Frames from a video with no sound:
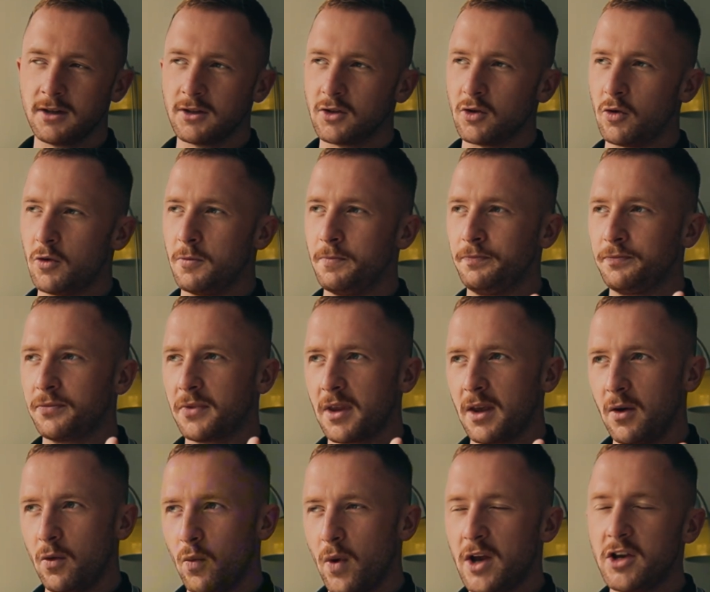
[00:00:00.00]
So
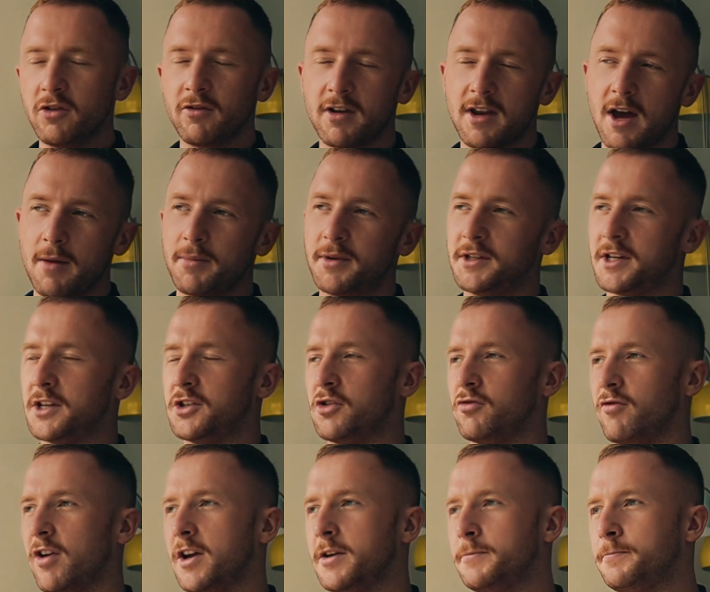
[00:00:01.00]
when you're in that
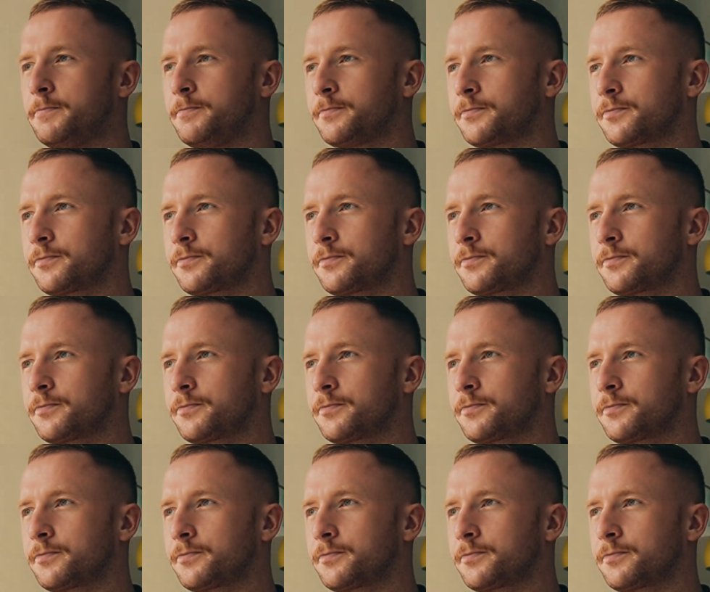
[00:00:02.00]
position, right,